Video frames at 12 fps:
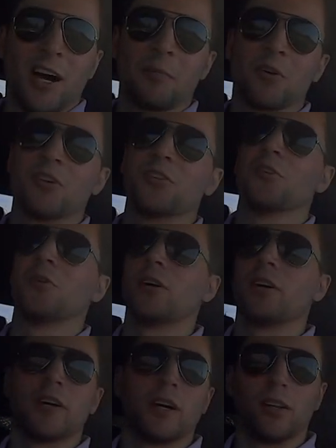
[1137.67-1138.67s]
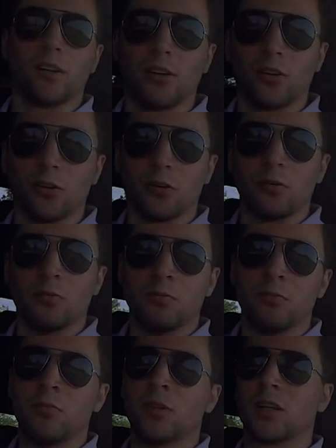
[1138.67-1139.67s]
I'm going to do a
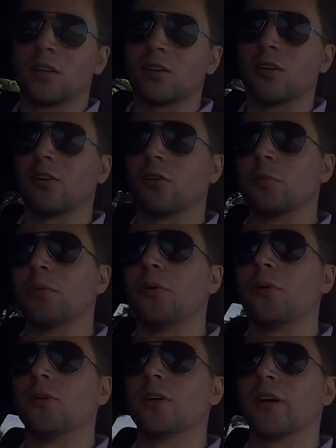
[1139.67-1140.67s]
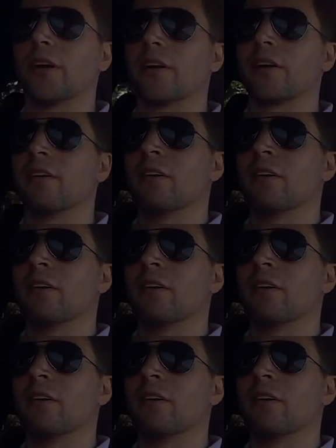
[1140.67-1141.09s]
little pull here.